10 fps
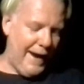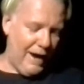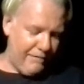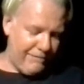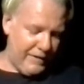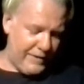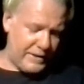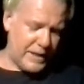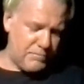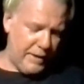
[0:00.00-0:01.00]
half. I think
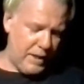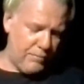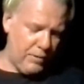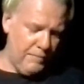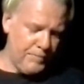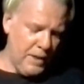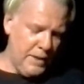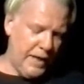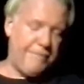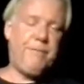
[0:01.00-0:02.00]
that's my number.
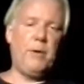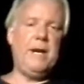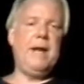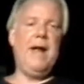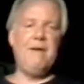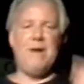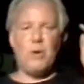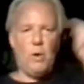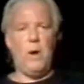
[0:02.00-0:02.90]
Yeah, 48 and a half. I'll go